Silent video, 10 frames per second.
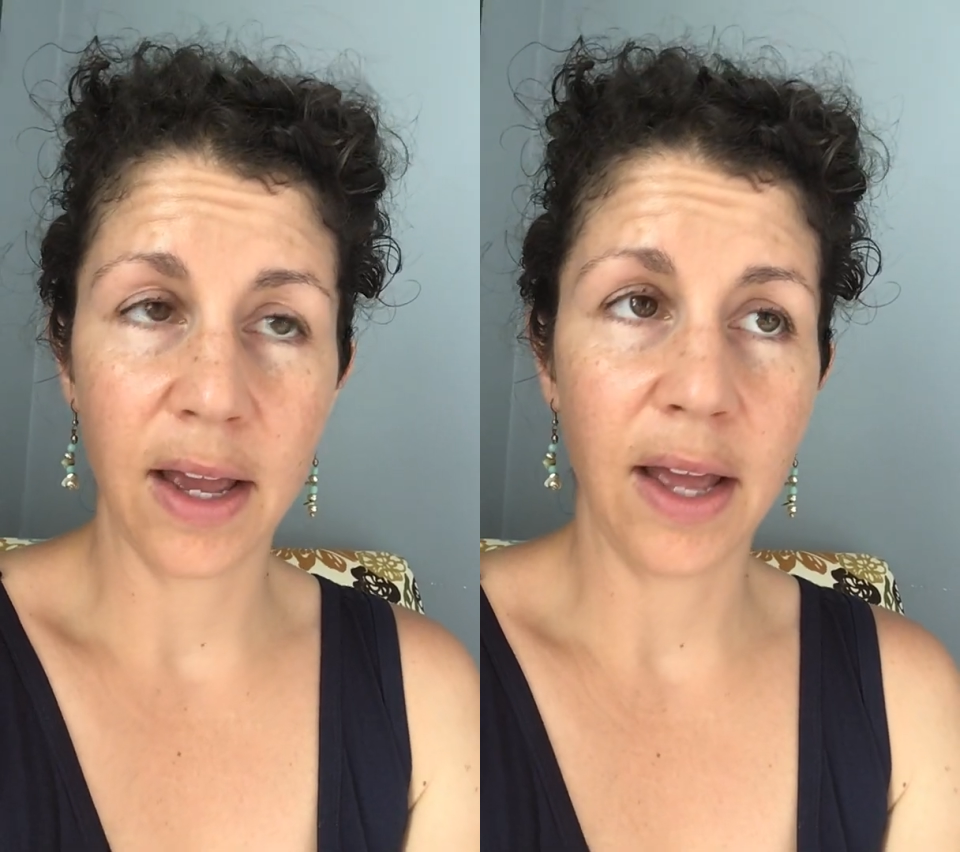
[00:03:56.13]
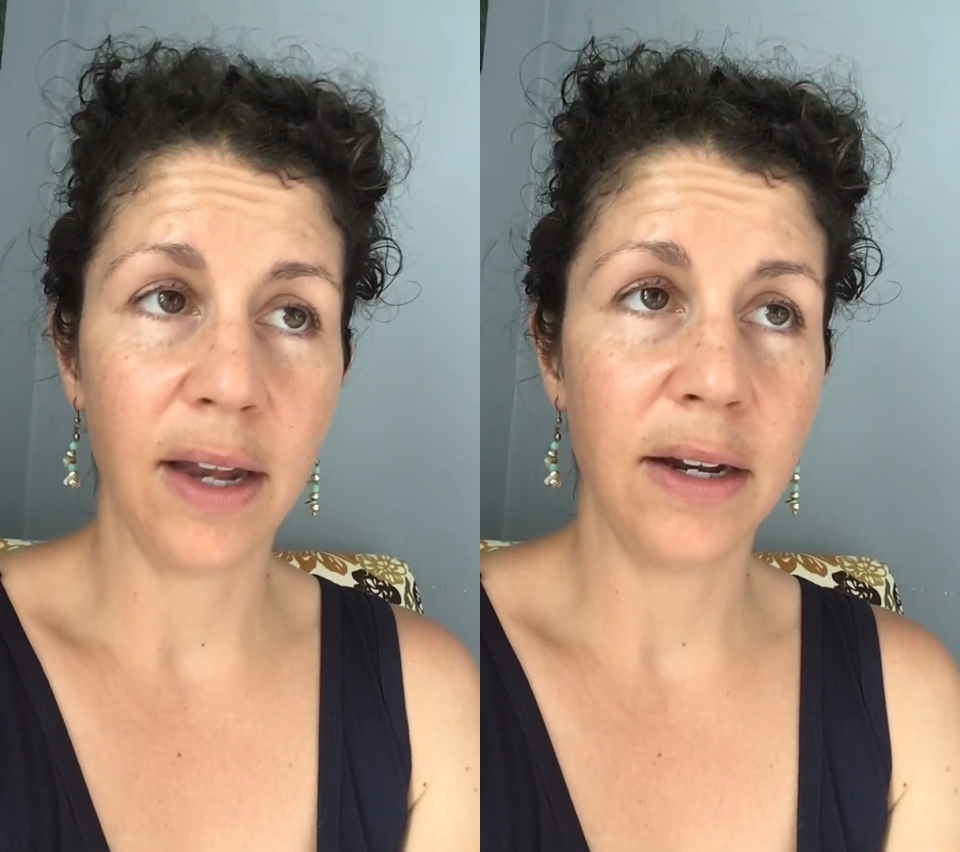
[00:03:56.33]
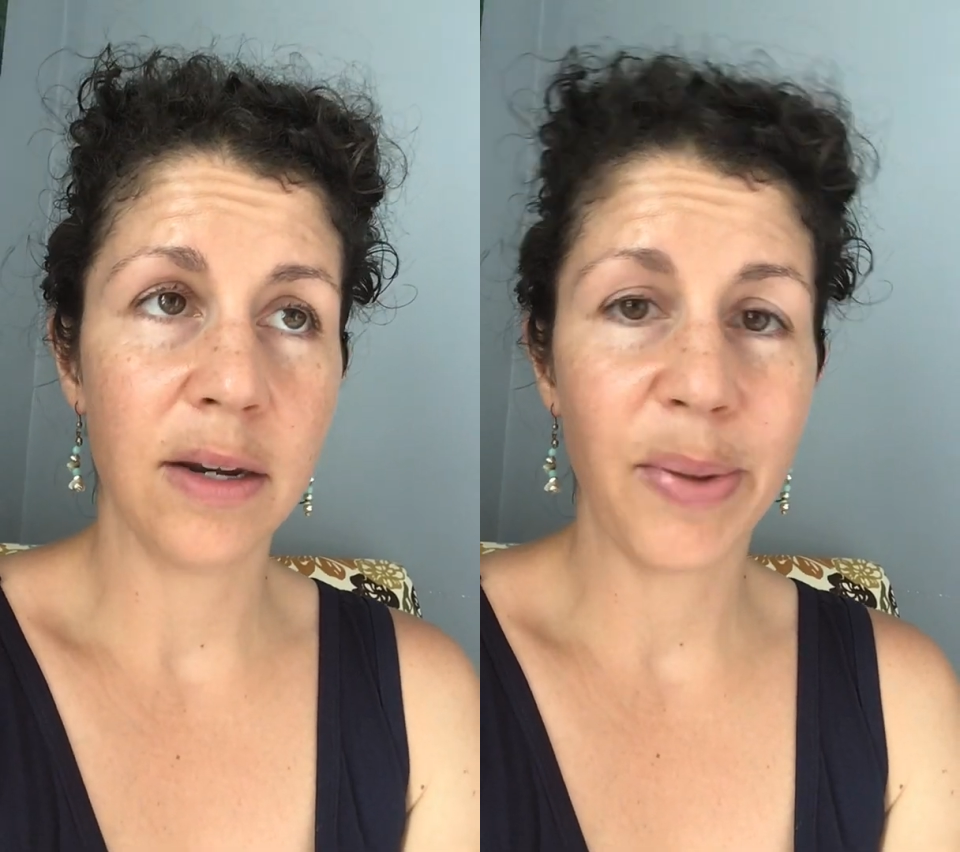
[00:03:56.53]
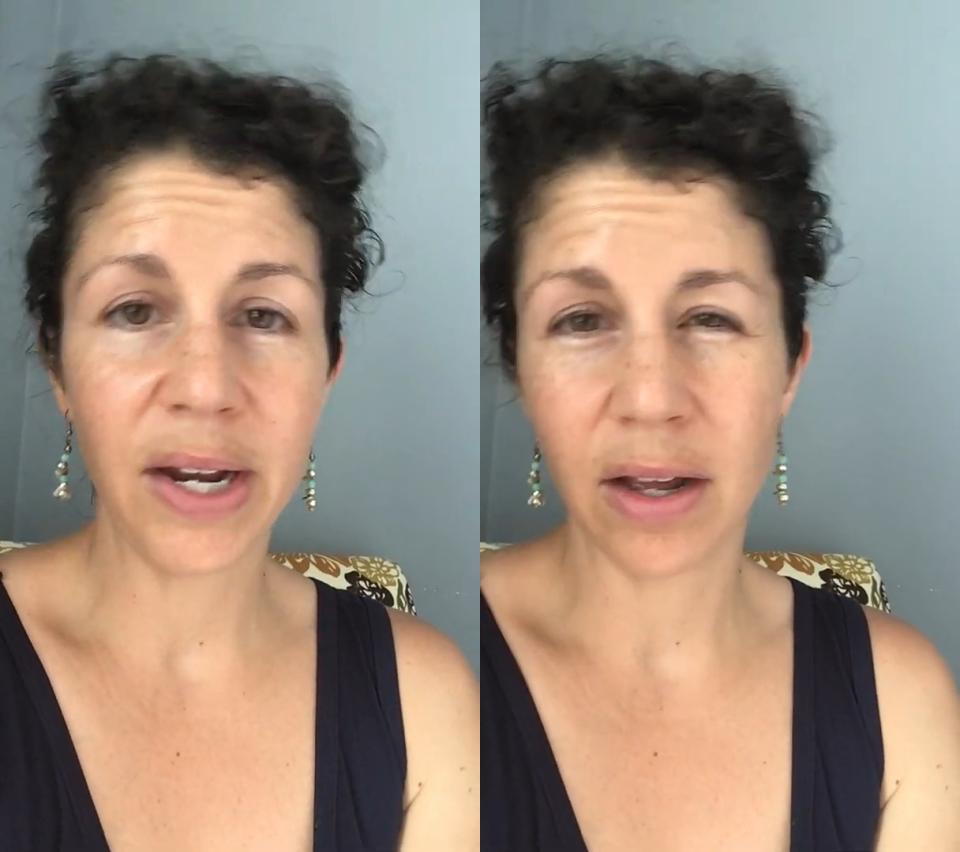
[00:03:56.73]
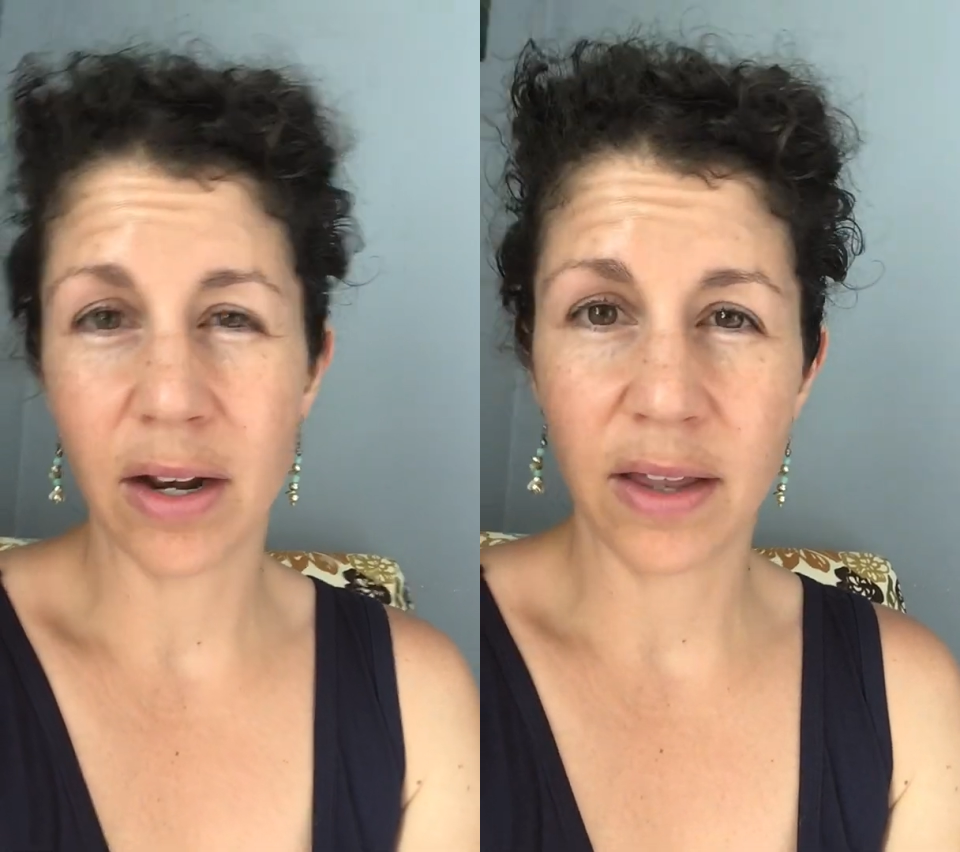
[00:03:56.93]
and
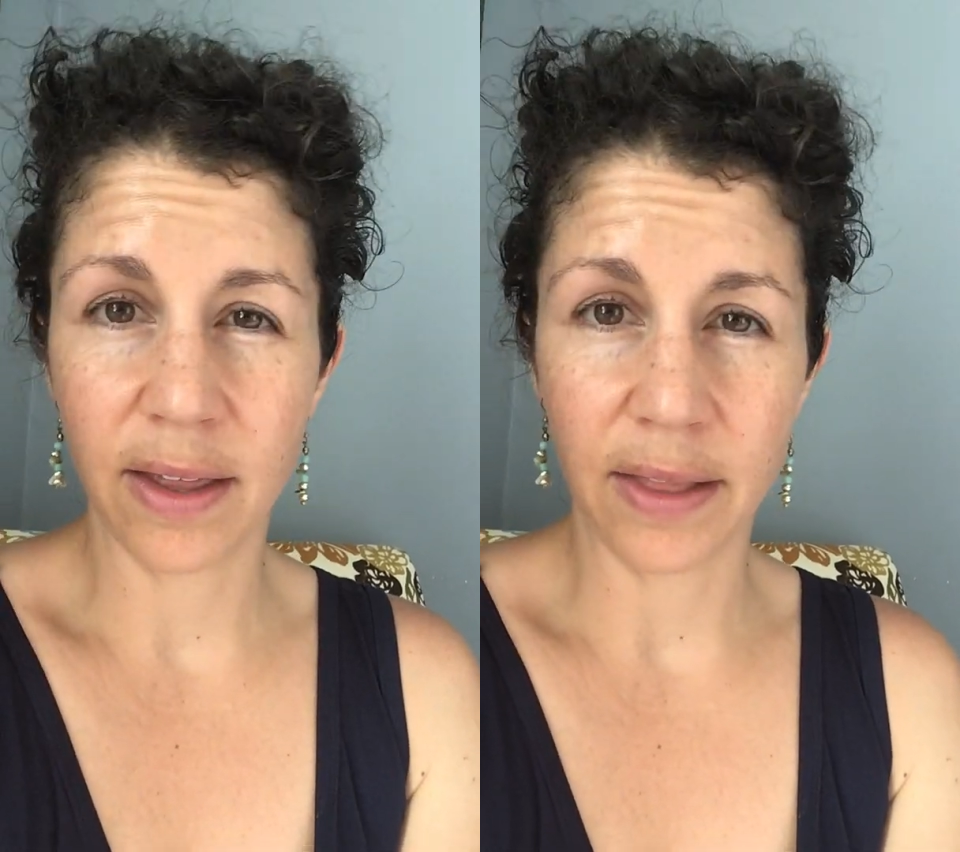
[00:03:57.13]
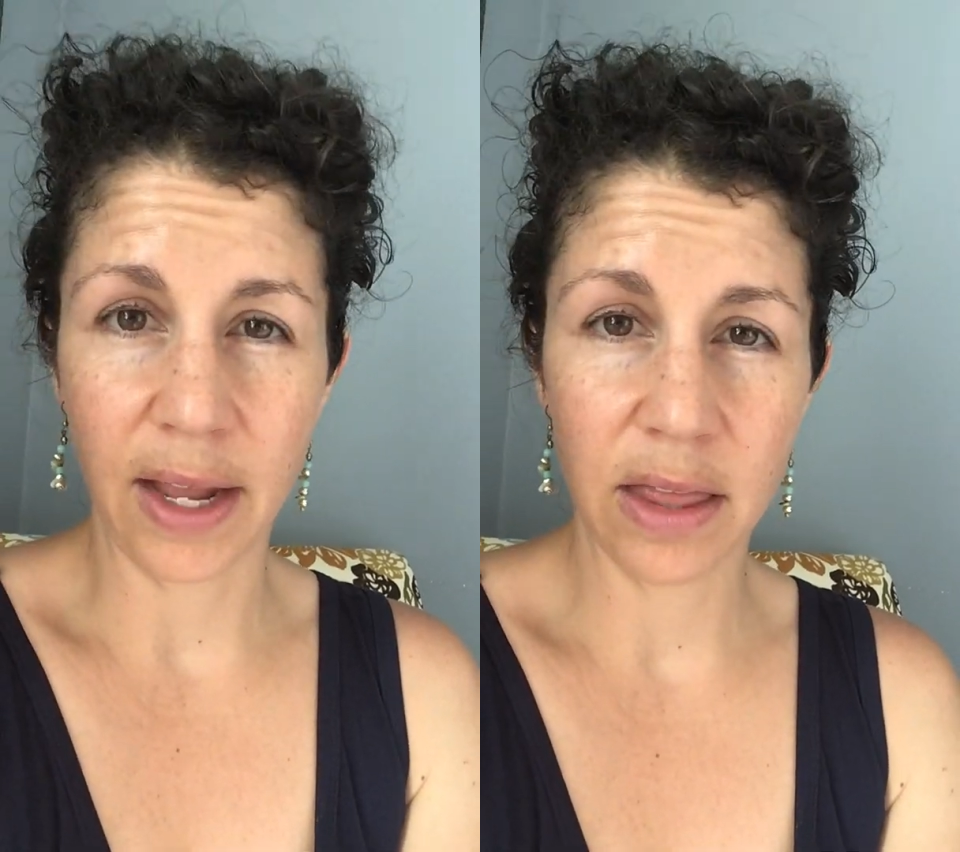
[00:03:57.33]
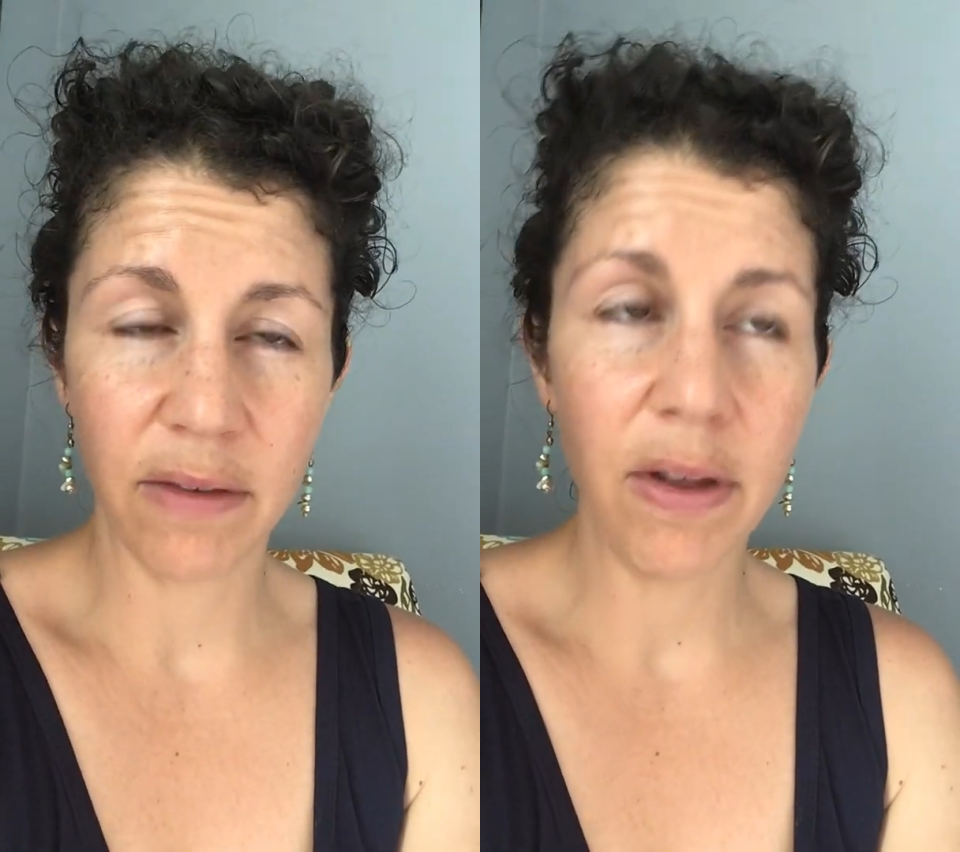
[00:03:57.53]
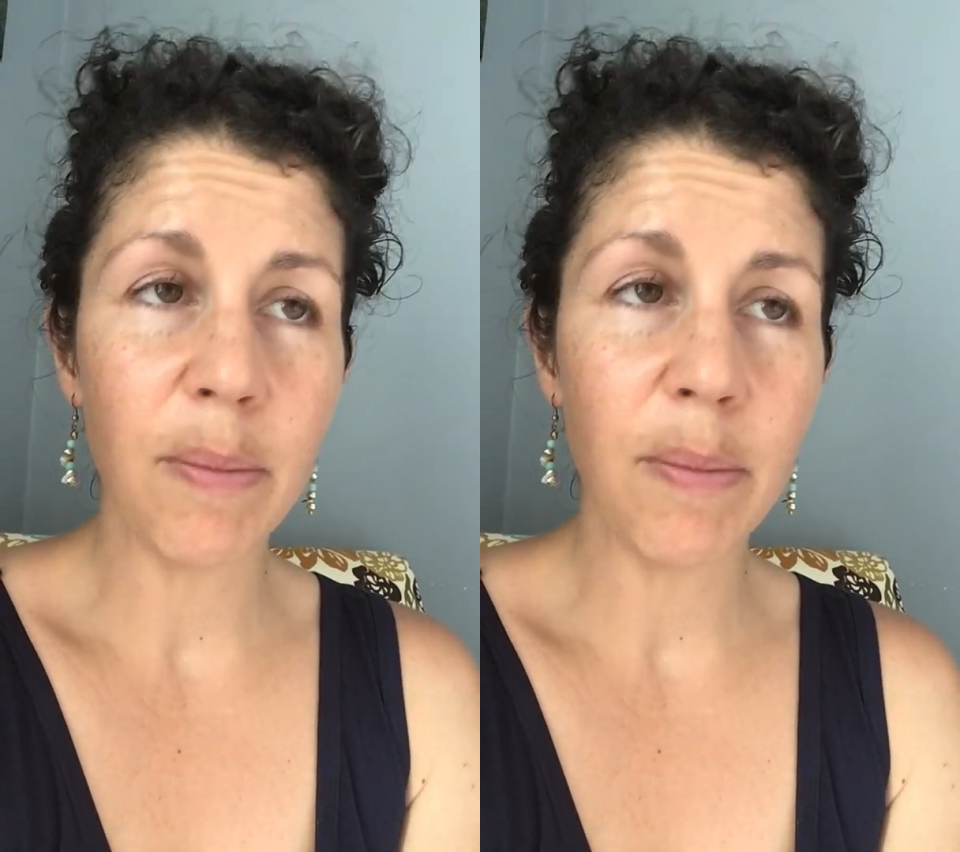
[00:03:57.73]
depending on the length of it,